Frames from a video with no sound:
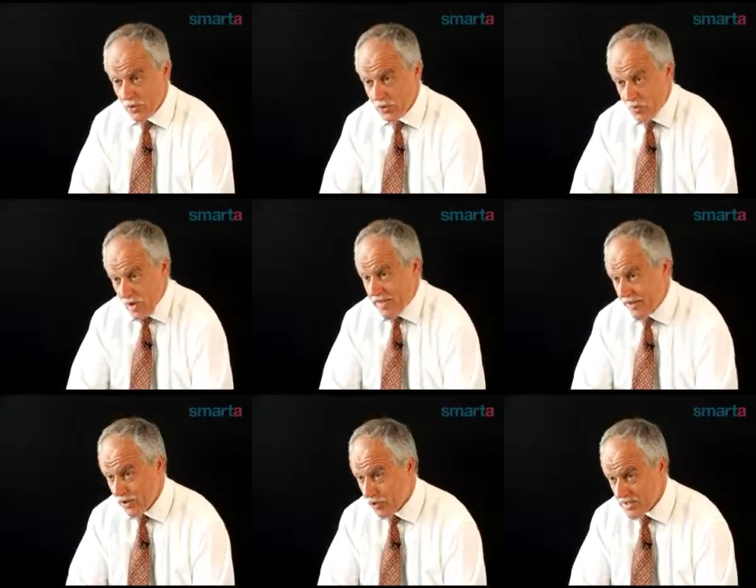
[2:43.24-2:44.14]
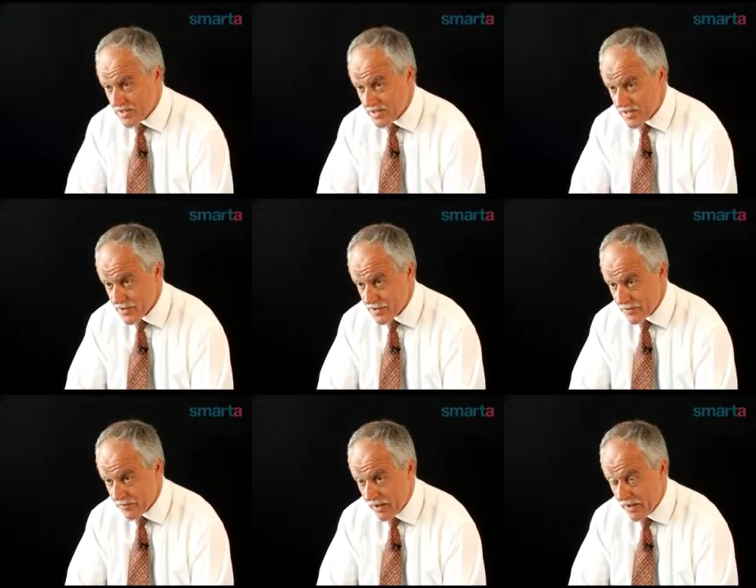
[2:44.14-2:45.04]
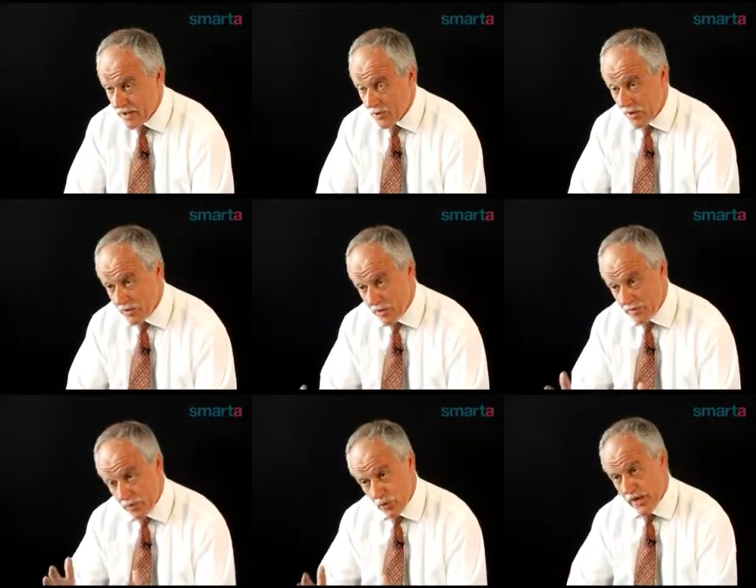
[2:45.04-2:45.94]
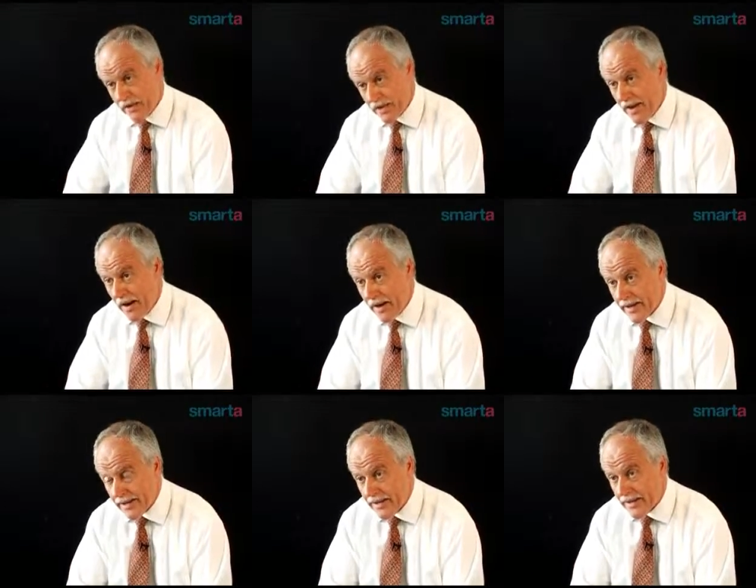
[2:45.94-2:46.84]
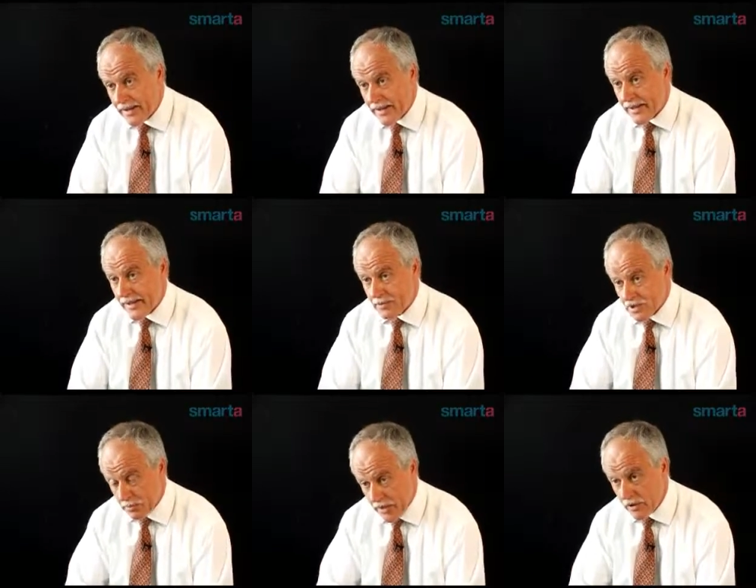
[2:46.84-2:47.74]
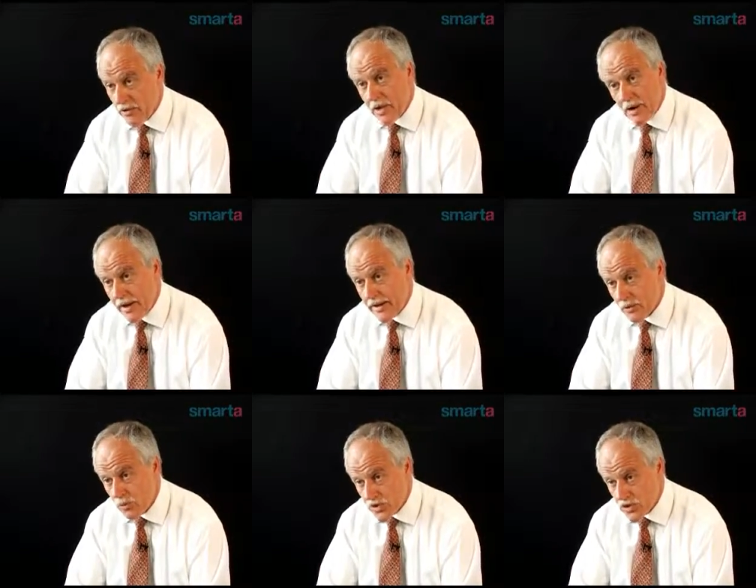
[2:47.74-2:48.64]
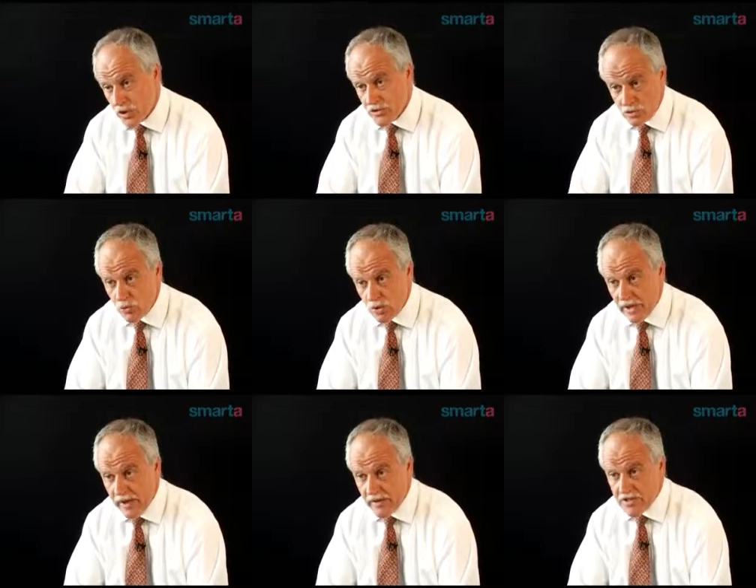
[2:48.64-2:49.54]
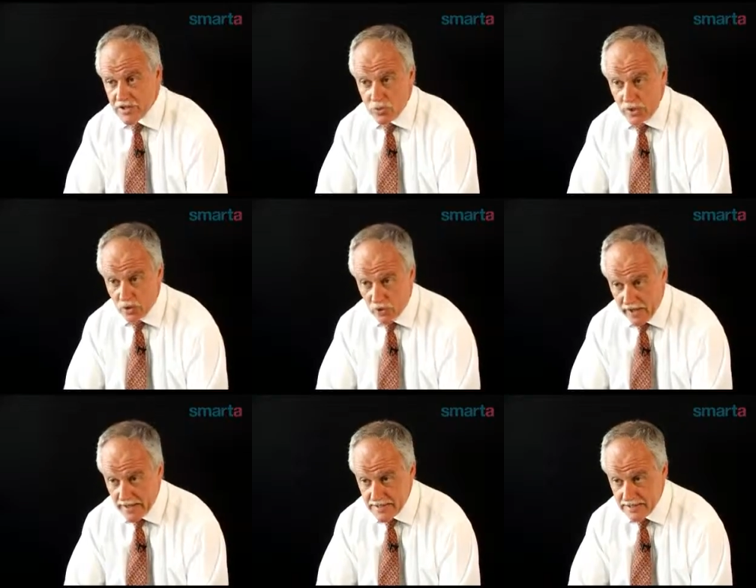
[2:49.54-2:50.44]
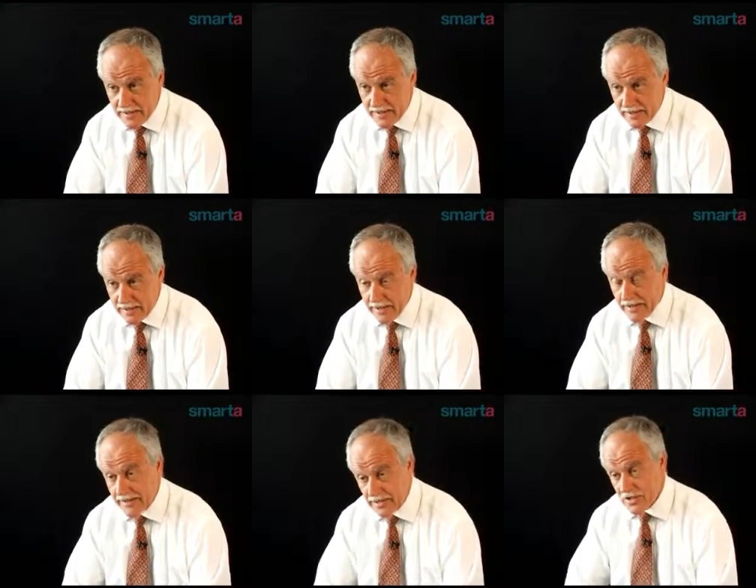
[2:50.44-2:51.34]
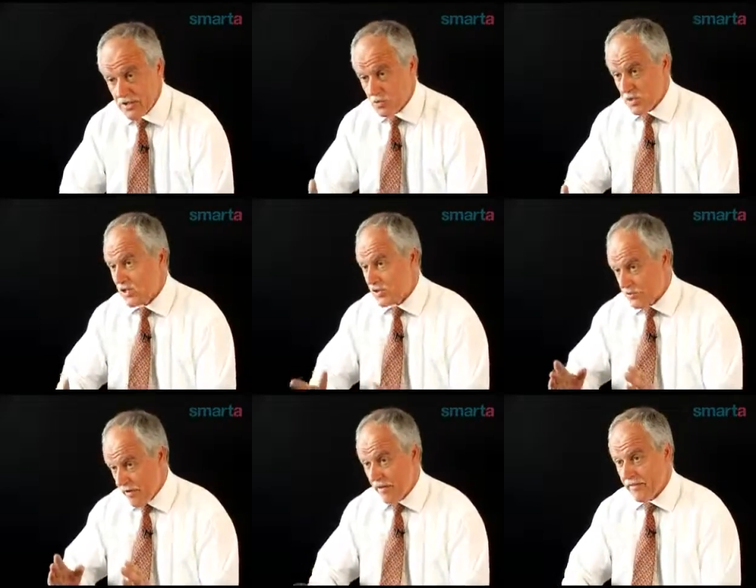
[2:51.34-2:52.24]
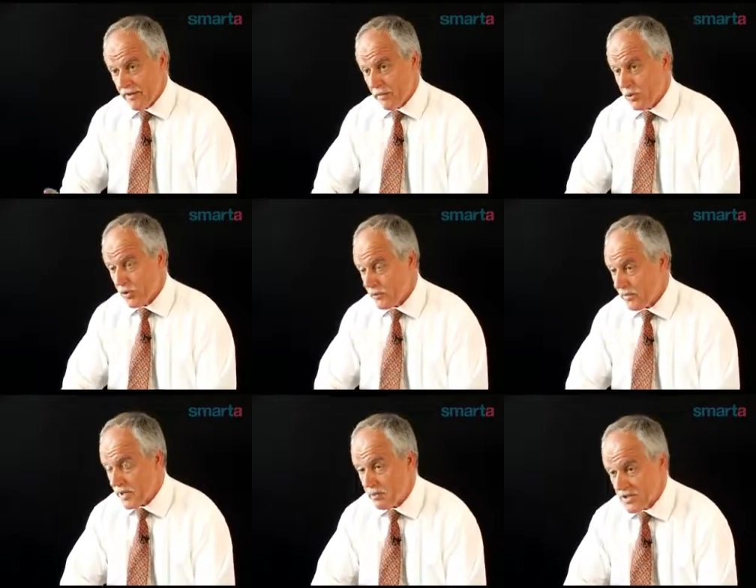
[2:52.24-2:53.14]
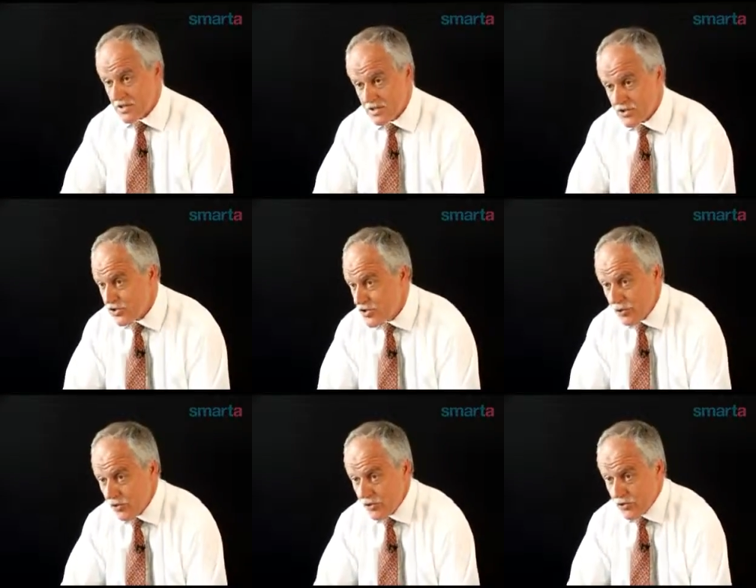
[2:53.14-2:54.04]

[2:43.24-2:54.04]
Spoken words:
we think you'll be successful. And we brought out a guide, which is a practical guide which goes through all the areas that we look at. And this we see as very important. Many businesses don't